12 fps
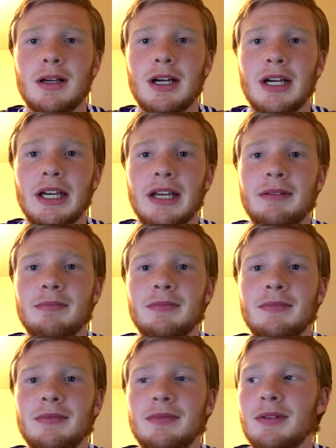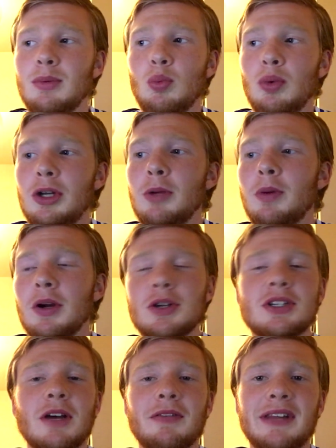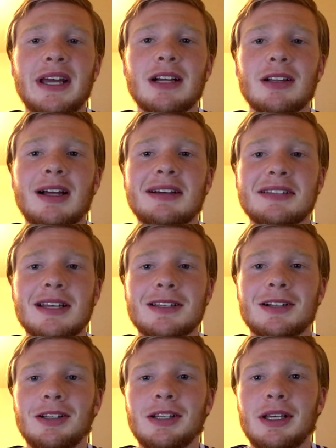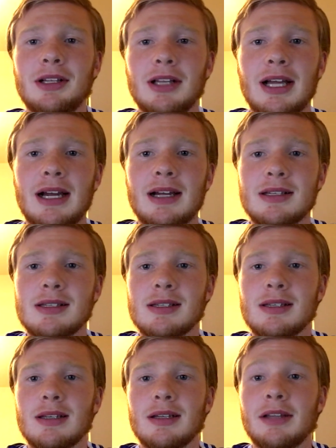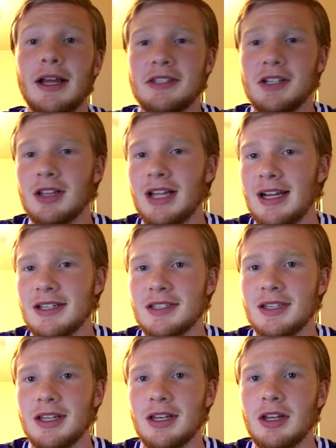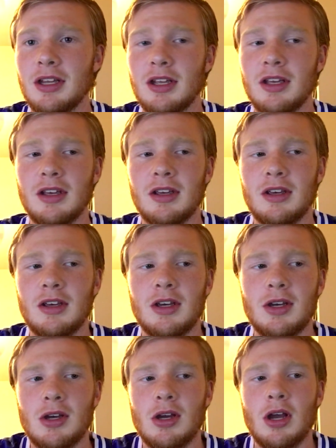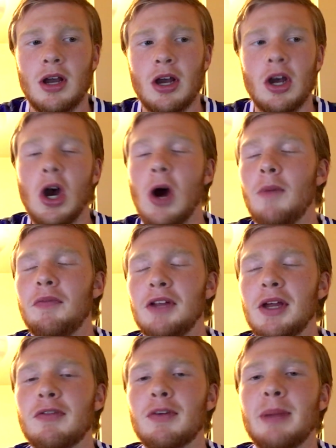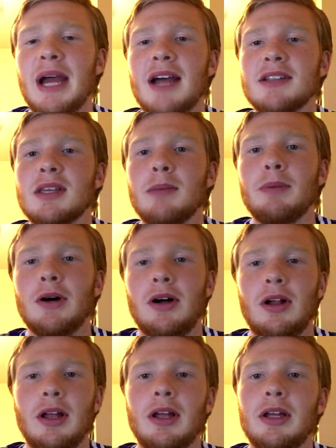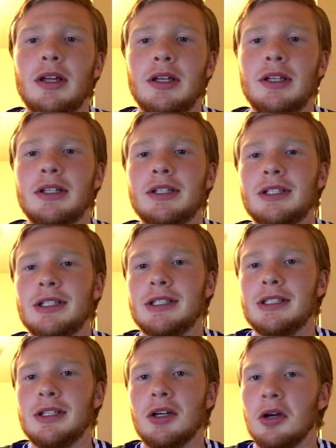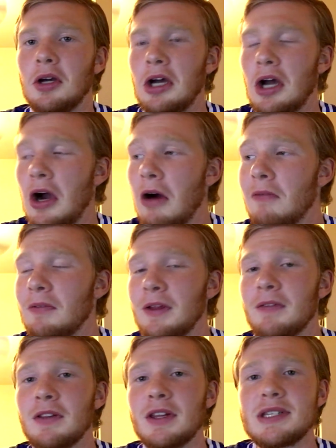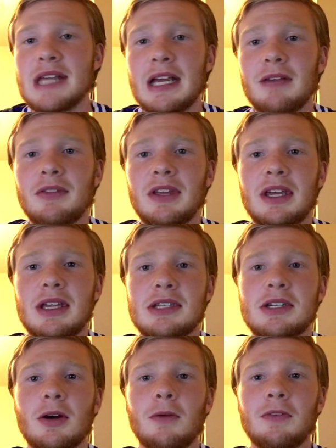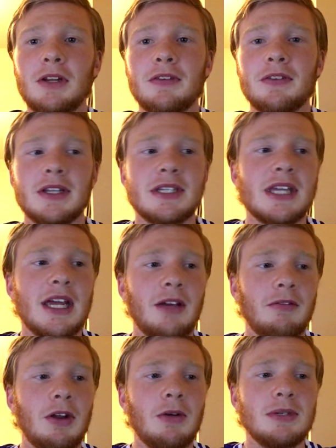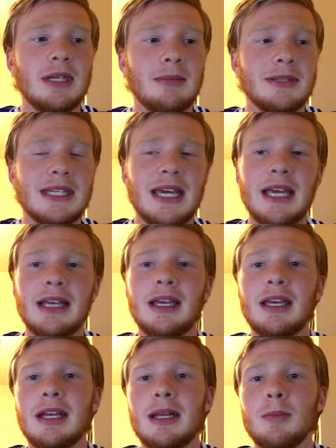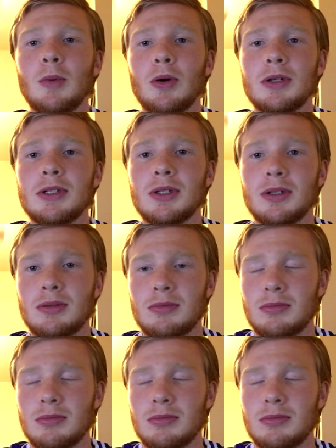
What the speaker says: again, when you put yourself in that class, that's an elite class. That's a class that, hopefully for basketball, hopefully for the sake of the East, hopefully for the sake of no teams tanking anymore to the